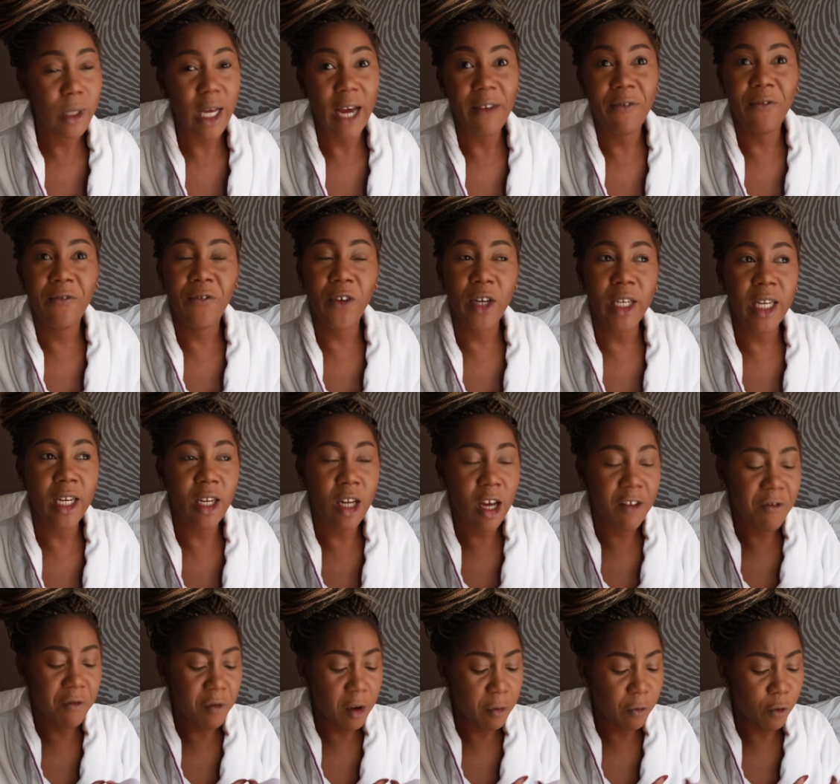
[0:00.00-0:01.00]
Funny
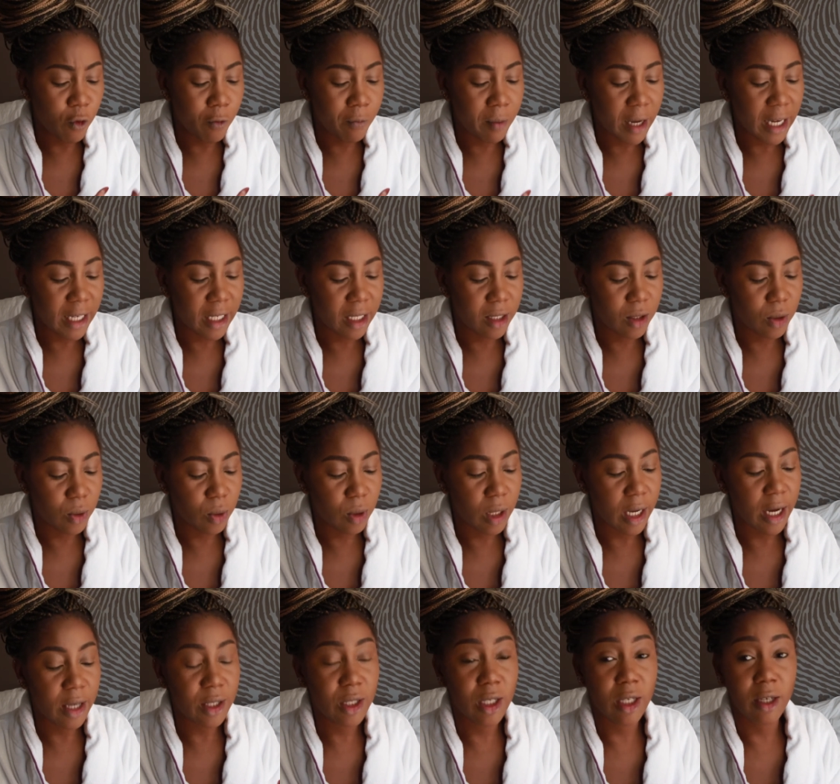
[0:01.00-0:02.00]
enough, I moved back in
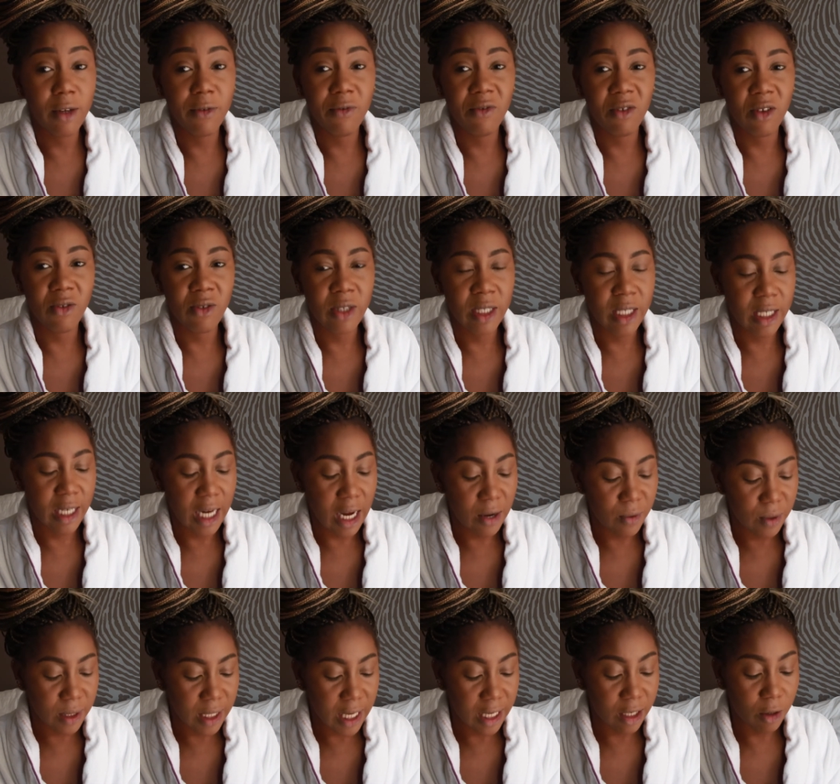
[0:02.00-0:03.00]
2015. That
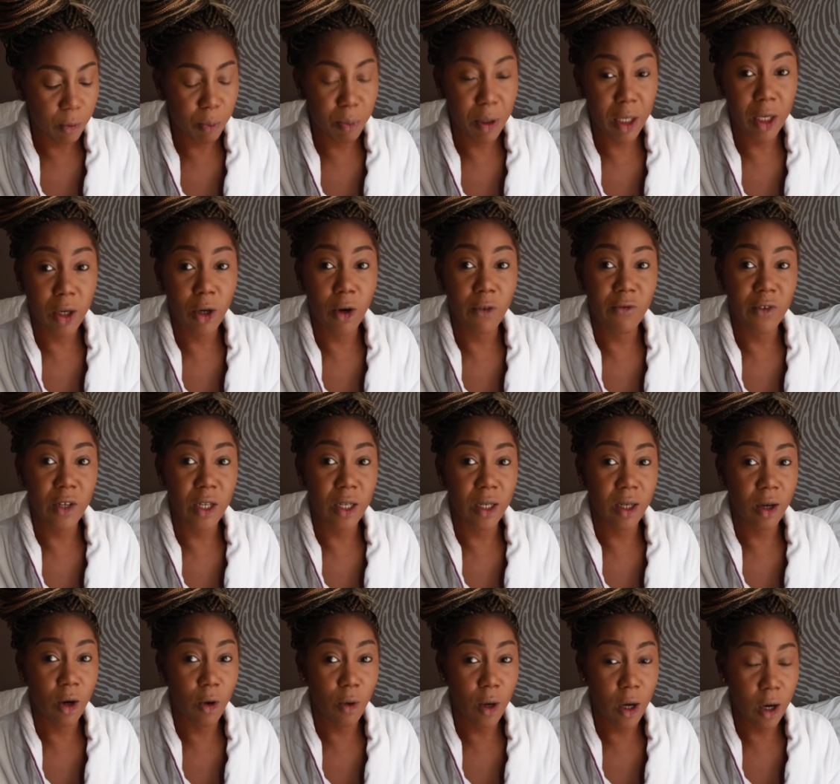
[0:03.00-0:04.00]
was at the peak of the
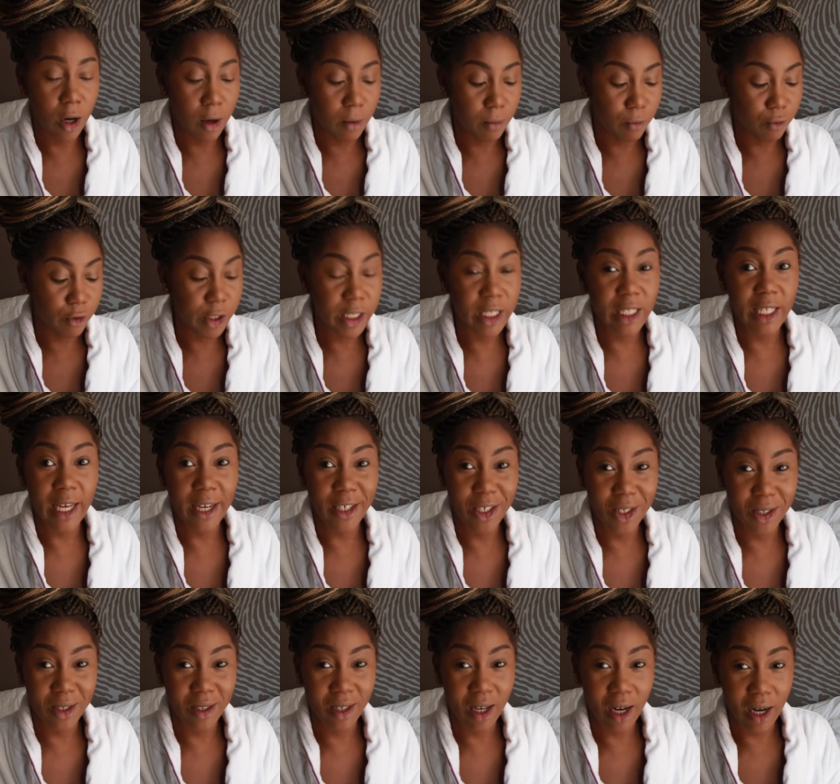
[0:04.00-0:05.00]

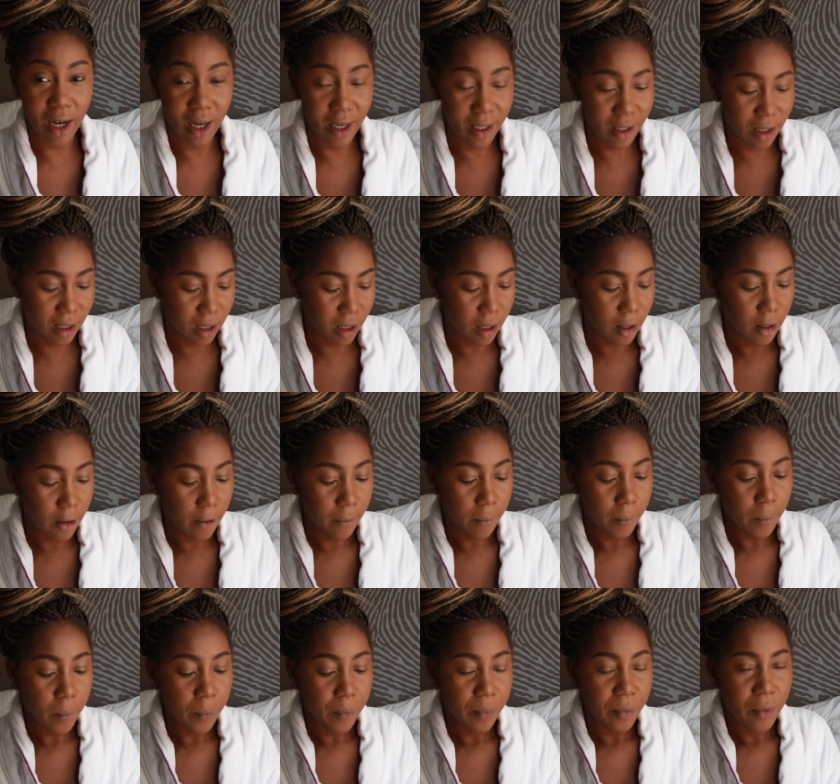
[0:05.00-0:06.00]
recession, guys.
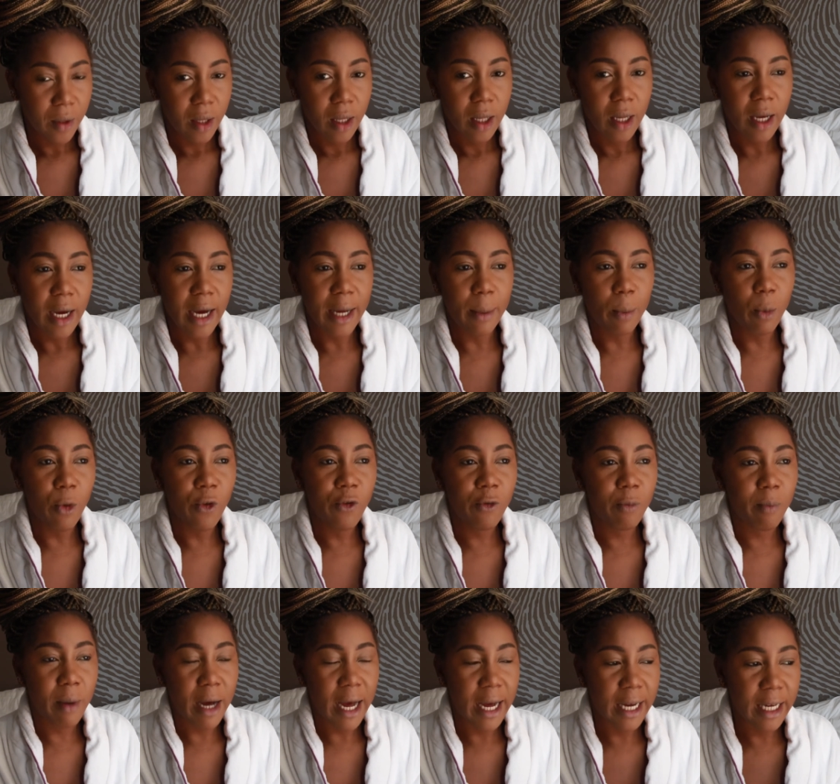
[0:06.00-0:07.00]
I
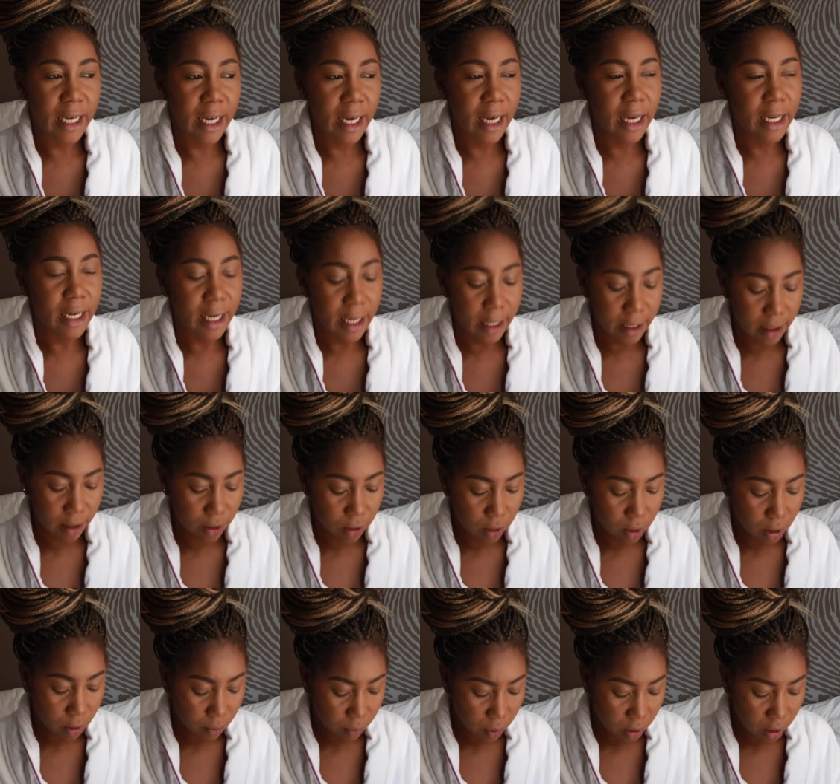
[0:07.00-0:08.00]
moved back and I
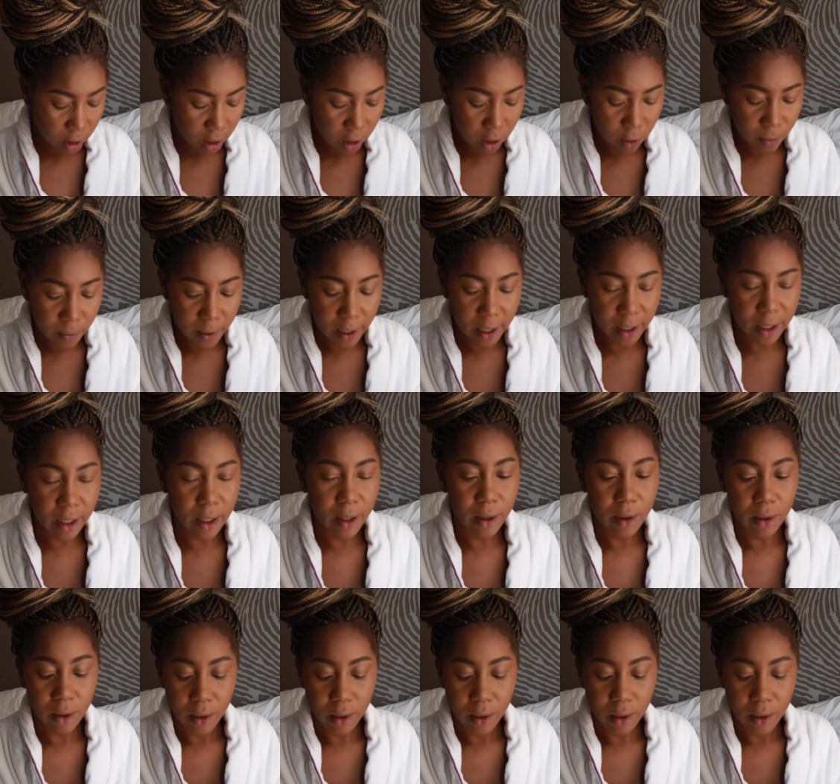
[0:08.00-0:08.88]
couldn't think about it.